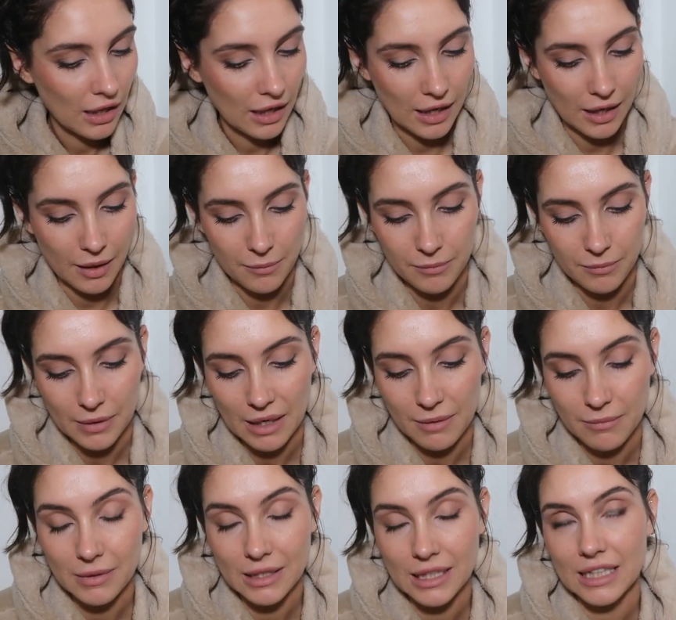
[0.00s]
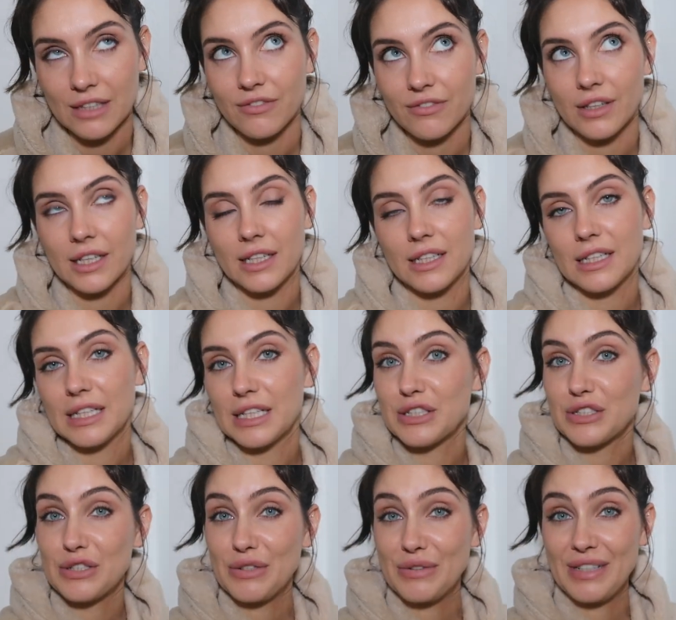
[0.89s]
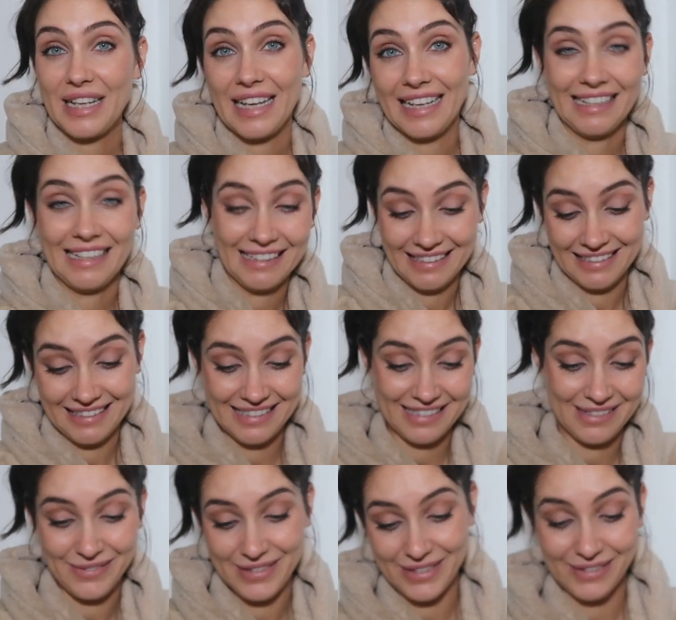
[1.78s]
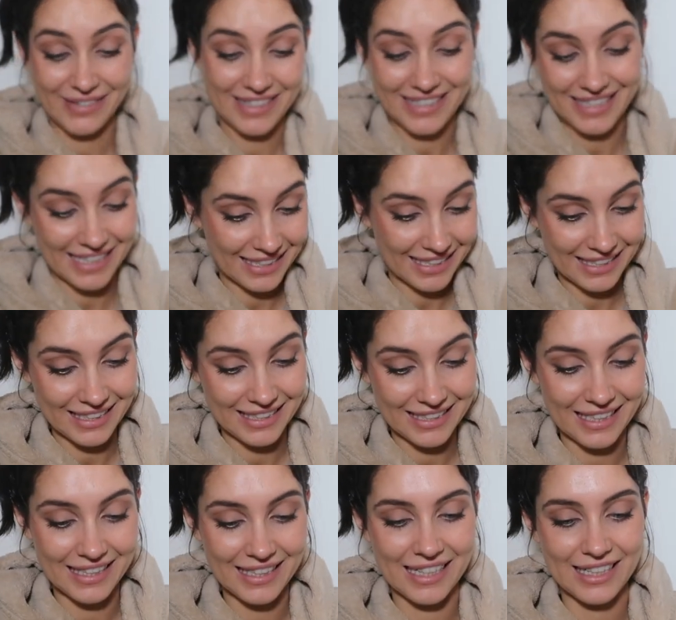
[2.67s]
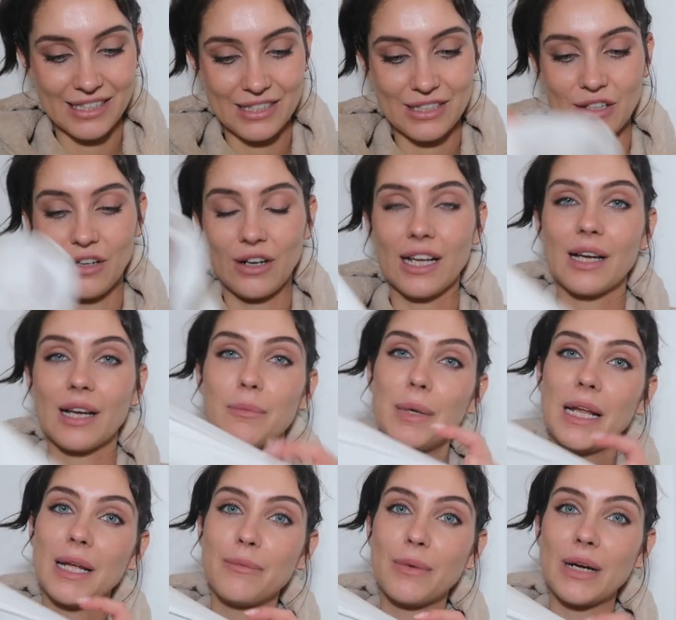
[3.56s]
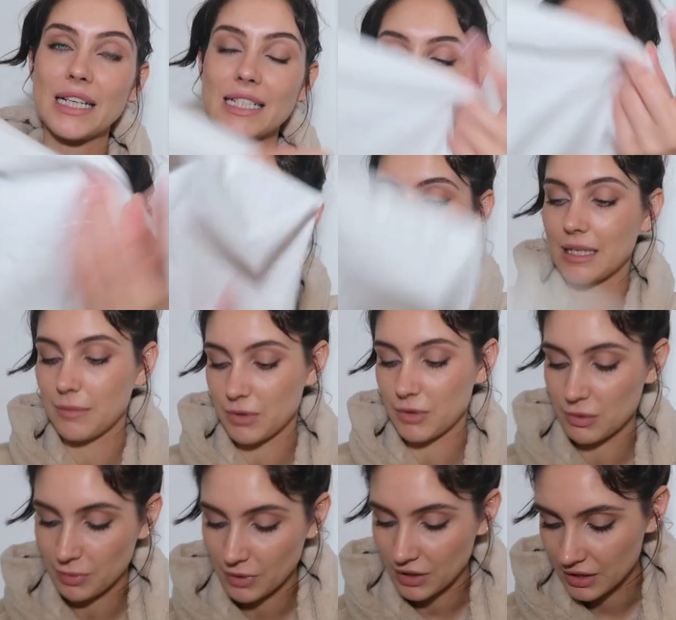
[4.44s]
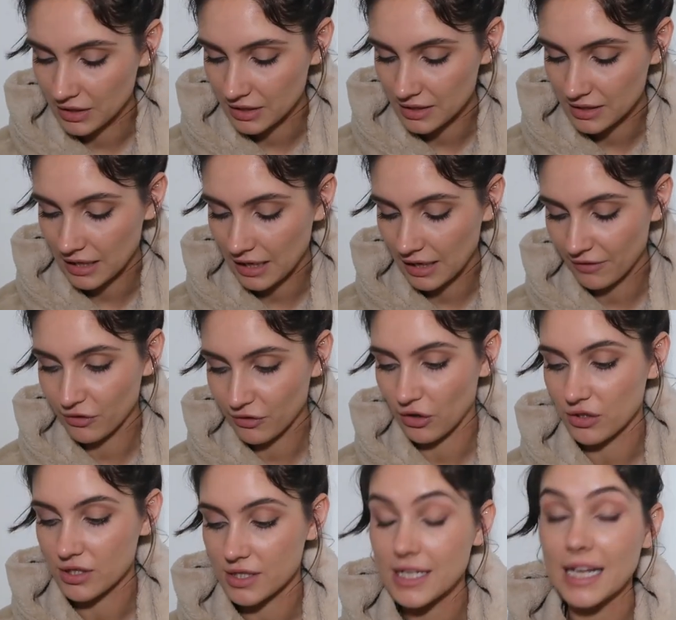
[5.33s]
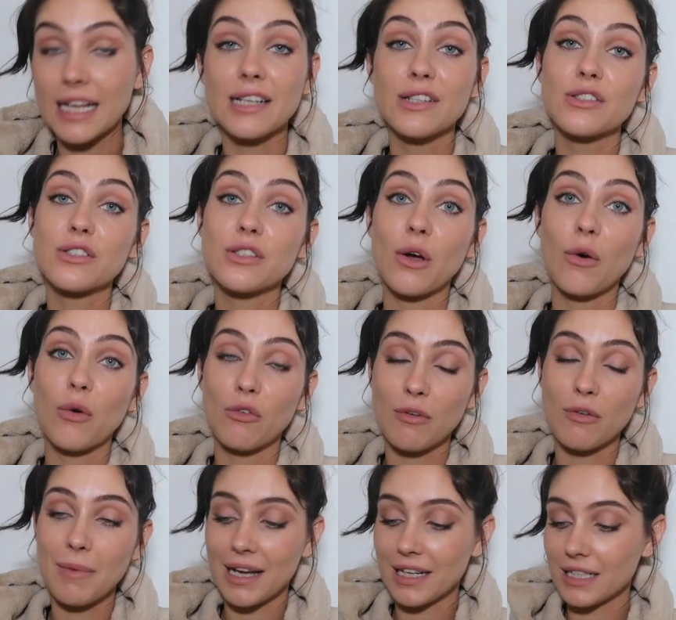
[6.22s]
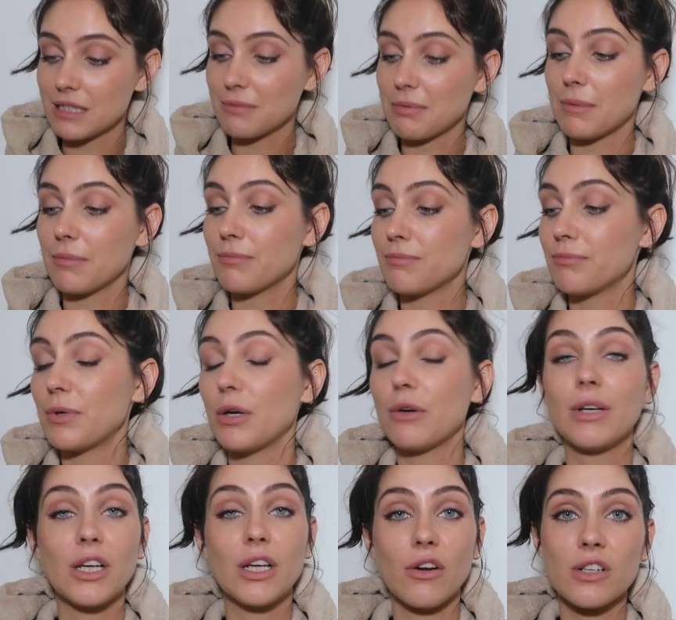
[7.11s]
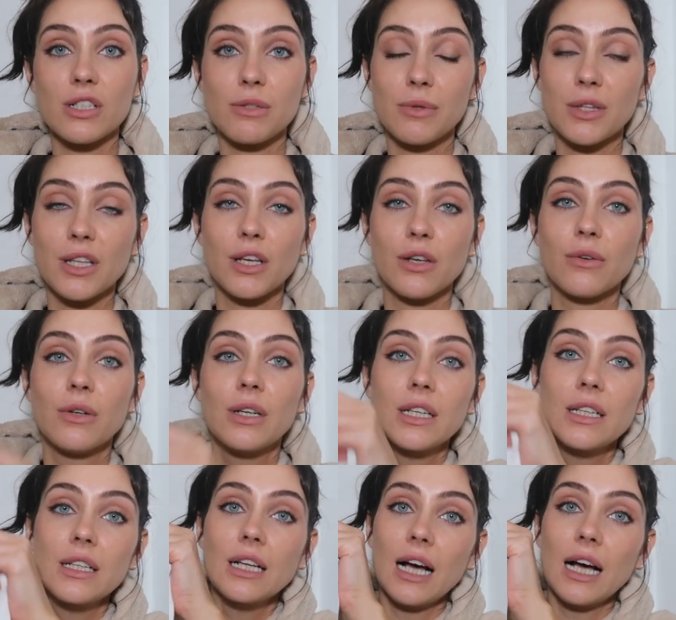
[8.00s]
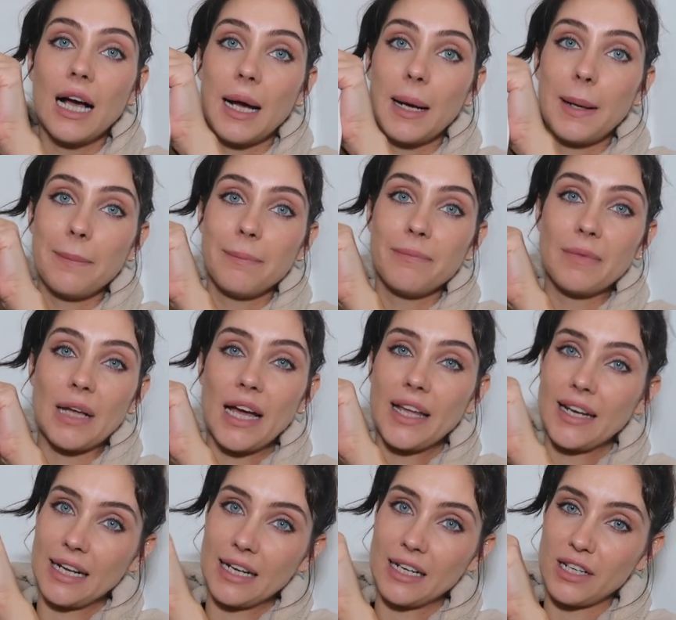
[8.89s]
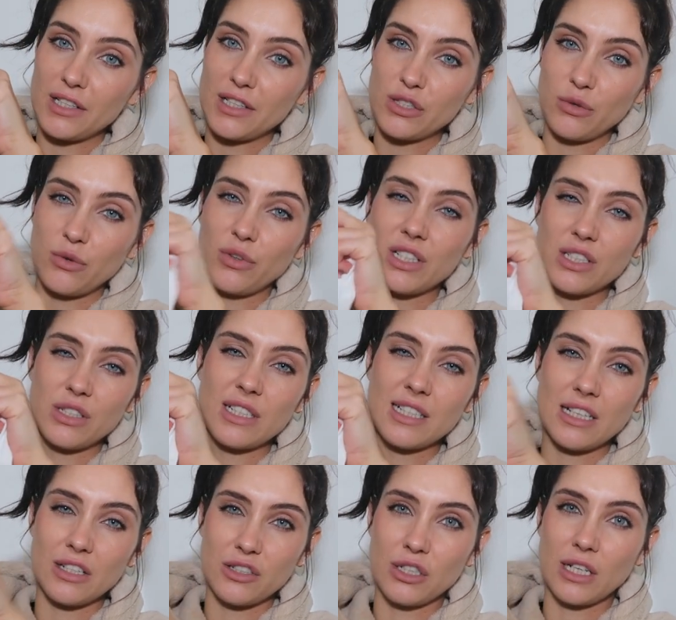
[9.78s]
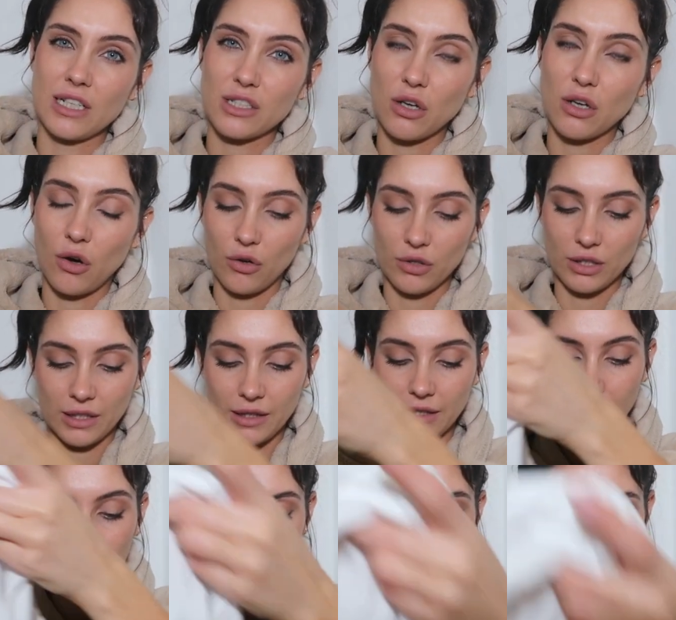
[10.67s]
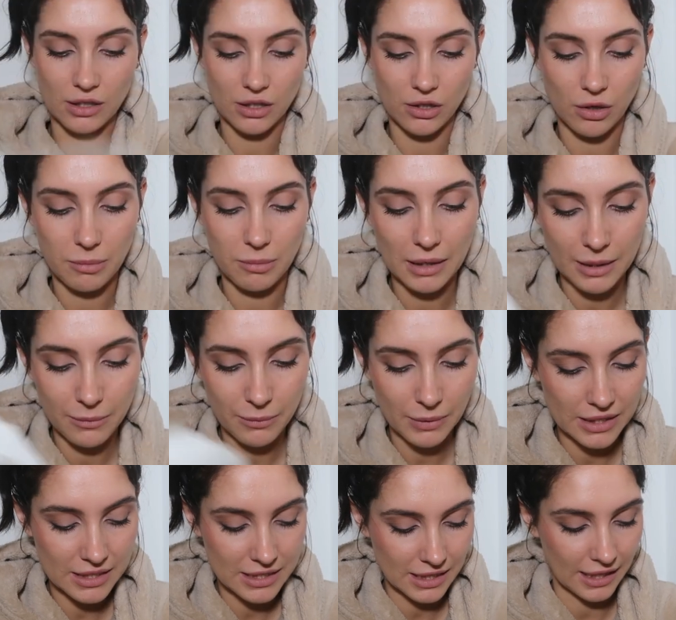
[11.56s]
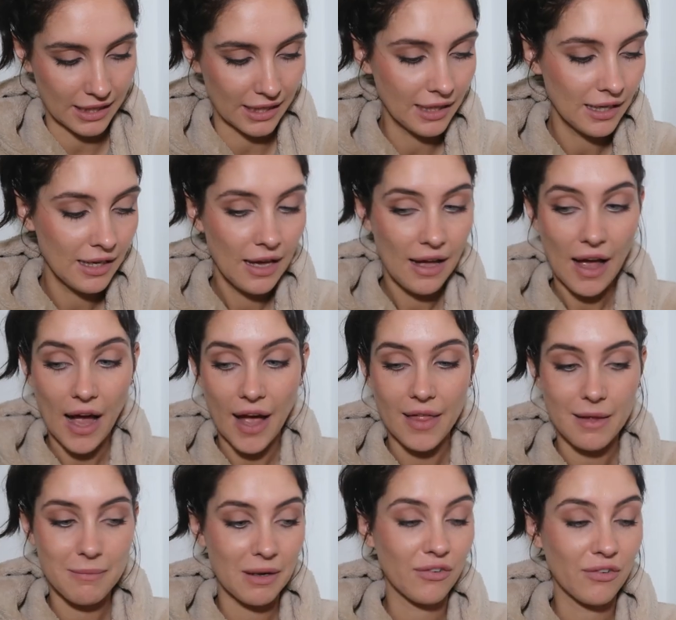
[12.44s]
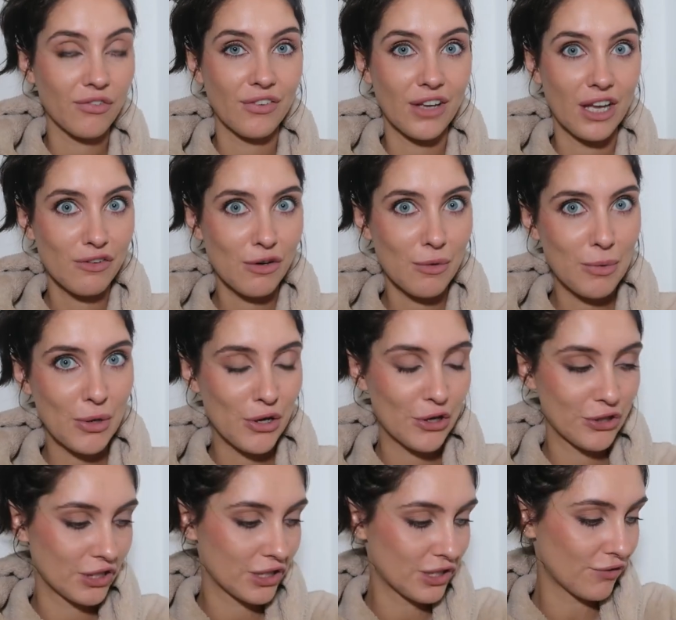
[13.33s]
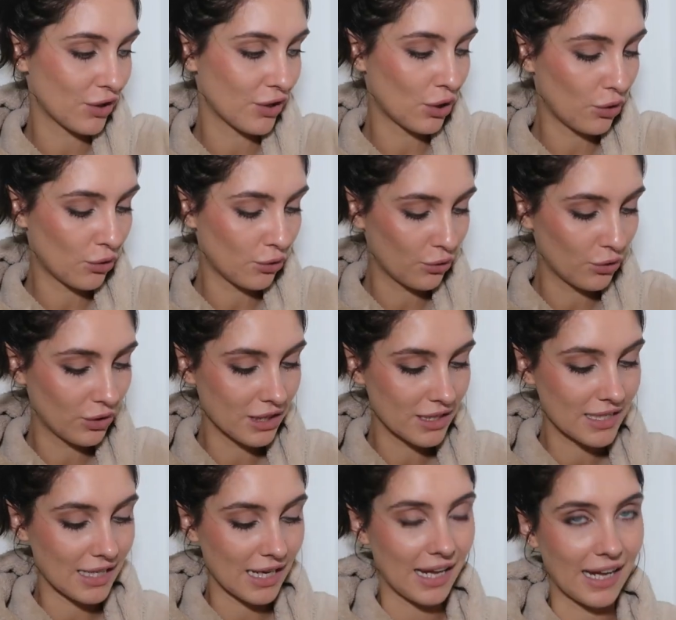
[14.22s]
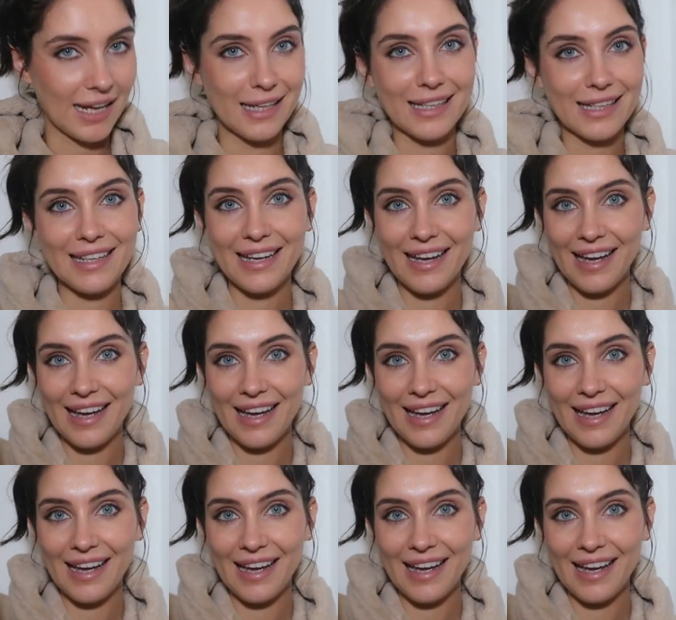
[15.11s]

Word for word: Um, but I'm leaving in two days. I'm so excited. And then I just got like a plain white tee just because I've got stains all over mine, to be brutally honest with you um, and Another is just such nice cotton in there. So I got a plain white tee. And then my favourite purchase of the whole day